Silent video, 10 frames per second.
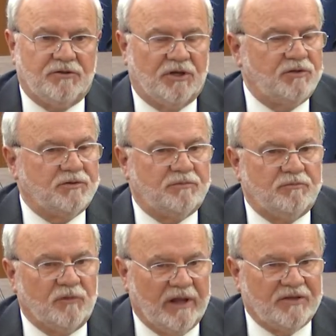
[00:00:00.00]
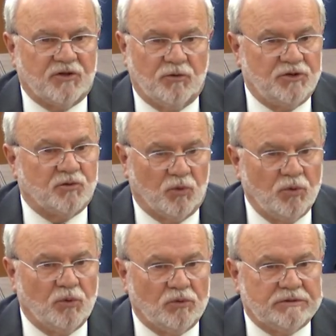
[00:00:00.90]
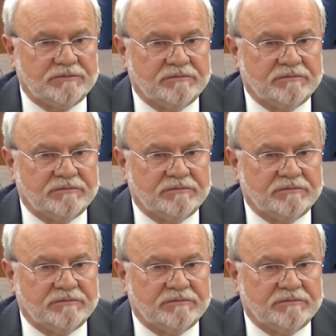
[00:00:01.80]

Judge Glasgow just ruled.